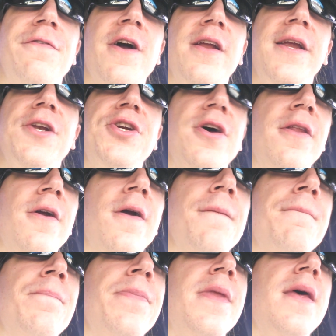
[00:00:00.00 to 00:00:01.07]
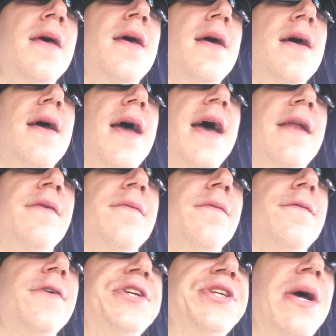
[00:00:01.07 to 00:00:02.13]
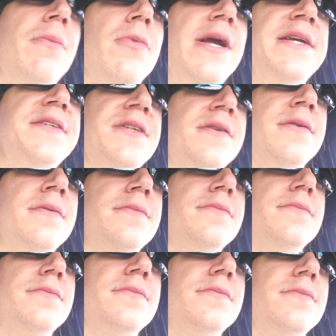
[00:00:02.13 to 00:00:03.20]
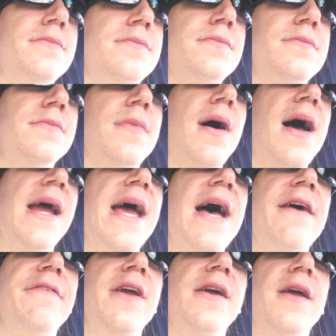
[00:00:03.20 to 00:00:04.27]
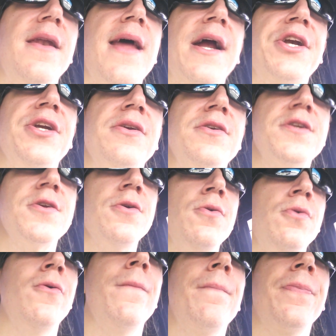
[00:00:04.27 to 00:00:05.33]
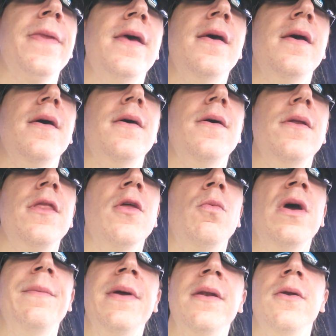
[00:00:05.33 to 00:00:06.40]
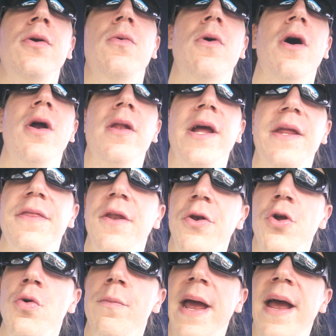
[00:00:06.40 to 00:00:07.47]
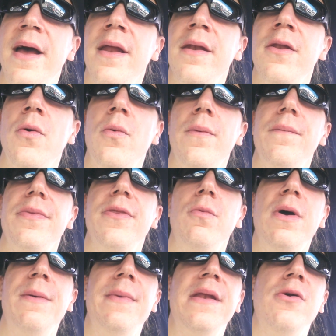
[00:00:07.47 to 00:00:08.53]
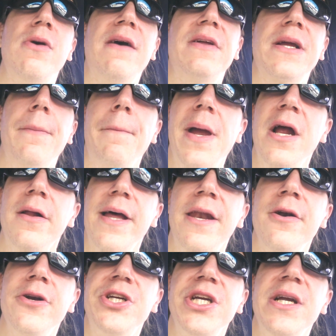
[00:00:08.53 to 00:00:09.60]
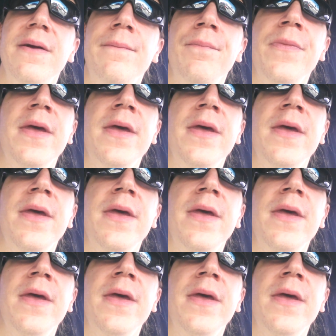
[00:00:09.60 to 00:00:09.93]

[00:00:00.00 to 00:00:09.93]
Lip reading: fight each other. And for some reason, I have a connection to the women who are like the new man, the women who have like a male energy.